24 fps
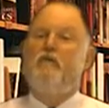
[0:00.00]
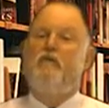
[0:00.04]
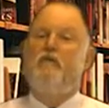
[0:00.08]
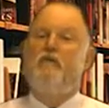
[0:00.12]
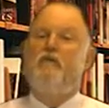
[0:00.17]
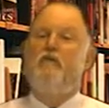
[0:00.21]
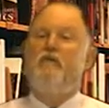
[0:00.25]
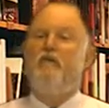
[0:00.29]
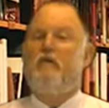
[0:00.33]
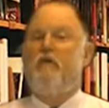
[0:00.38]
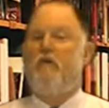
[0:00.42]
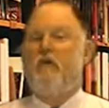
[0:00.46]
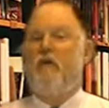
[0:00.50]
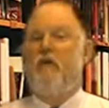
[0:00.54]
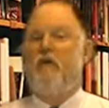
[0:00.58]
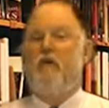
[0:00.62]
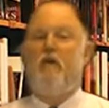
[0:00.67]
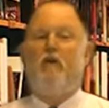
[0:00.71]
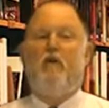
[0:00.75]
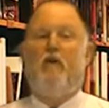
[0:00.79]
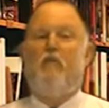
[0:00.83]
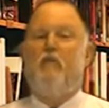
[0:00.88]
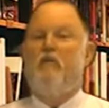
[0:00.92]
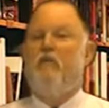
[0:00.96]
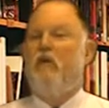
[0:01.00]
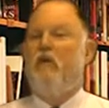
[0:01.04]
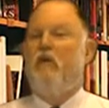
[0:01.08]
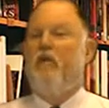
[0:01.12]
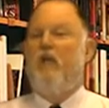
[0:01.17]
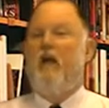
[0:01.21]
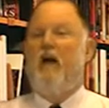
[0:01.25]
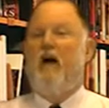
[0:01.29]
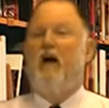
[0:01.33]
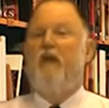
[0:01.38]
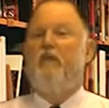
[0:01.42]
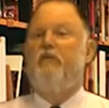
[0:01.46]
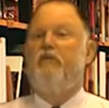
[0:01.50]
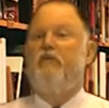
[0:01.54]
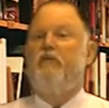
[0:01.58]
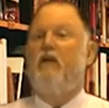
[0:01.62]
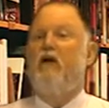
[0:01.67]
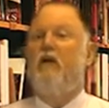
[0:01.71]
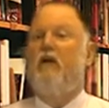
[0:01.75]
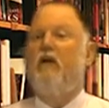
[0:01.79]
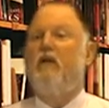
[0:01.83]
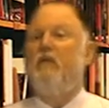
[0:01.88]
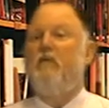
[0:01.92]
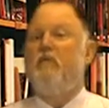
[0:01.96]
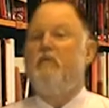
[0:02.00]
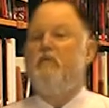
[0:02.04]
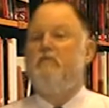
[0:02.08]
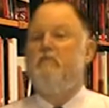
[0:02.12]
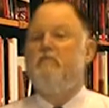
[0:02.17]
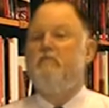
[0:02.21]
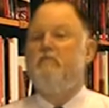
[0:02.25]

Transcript: send you a credit card with $1,000 in it.